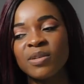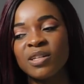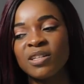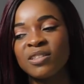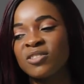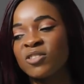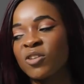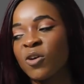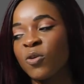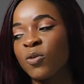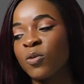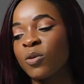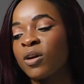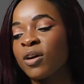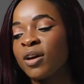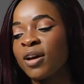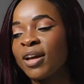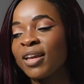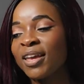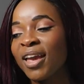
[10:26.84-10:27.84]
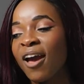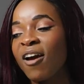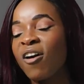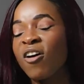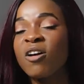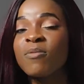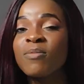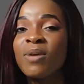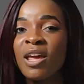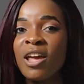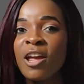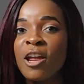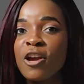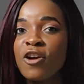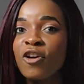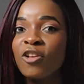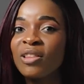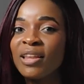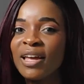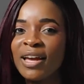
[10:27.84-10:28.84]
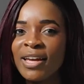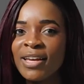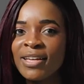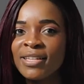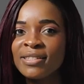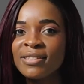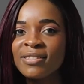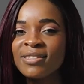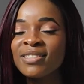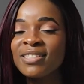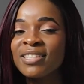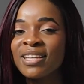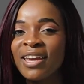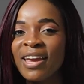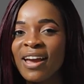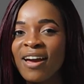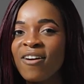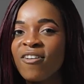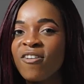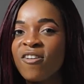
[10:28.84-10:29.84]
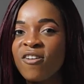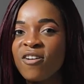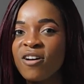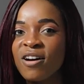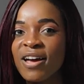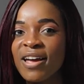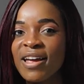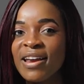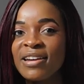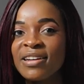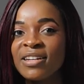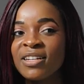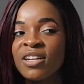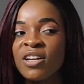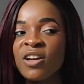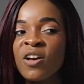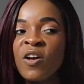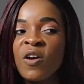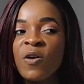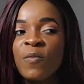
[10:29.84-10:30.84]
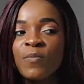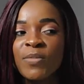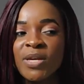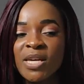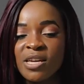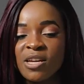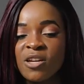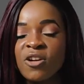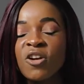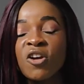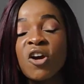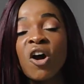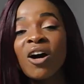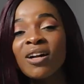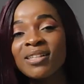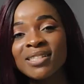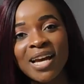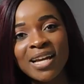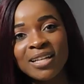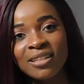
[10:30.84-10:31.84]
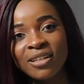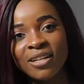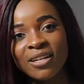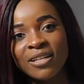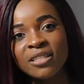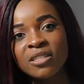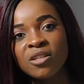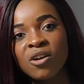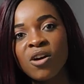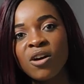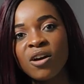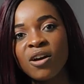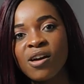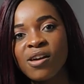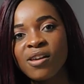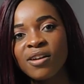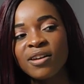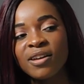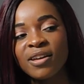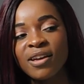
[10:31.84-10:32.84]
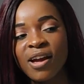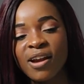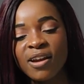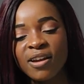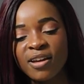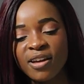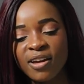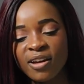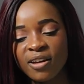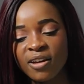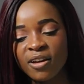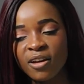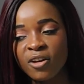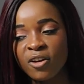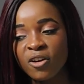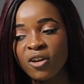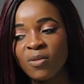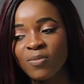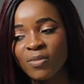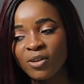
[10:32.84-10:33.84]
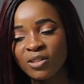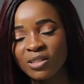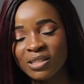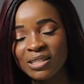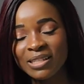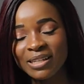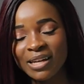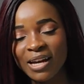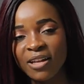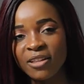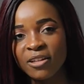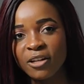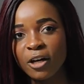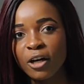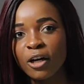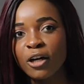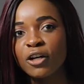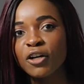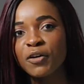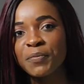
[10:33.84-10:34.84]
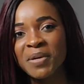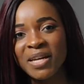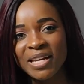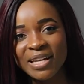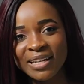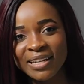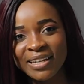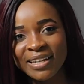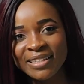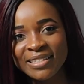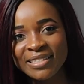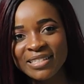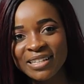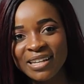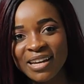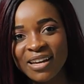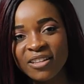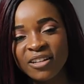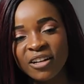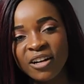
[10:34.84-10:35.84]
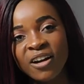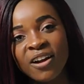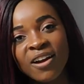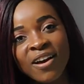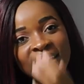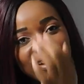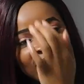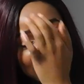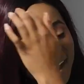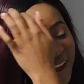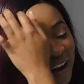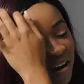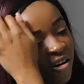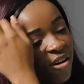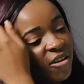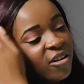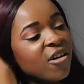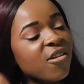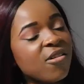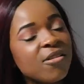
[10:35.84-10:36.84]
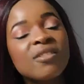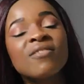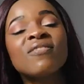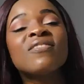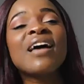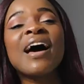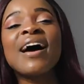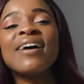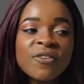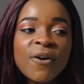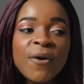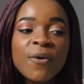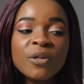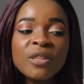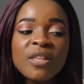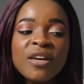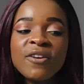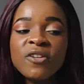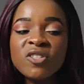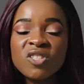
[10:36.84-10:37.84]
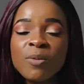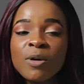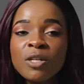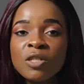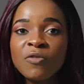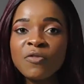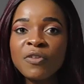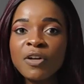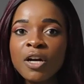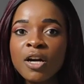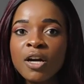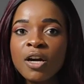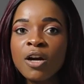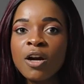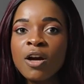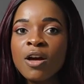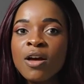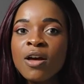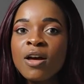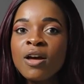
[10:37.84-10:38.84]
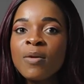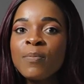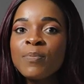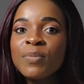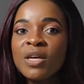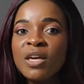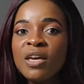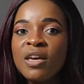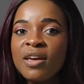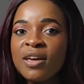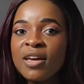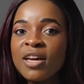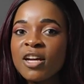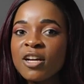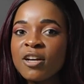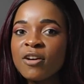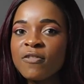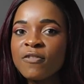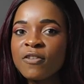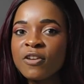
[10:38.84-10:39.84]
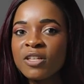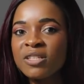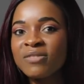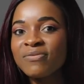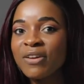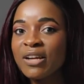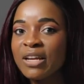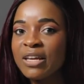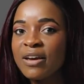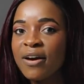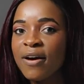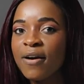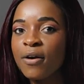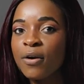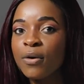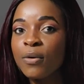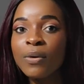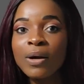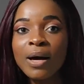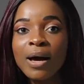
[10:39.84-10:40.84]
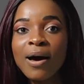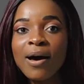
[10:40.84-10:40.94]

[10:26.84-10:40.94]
So get on making your lists, get on making your contact lists, on getting your emails together, your media kits together, get on all of that. So thank you so much for being here for this video.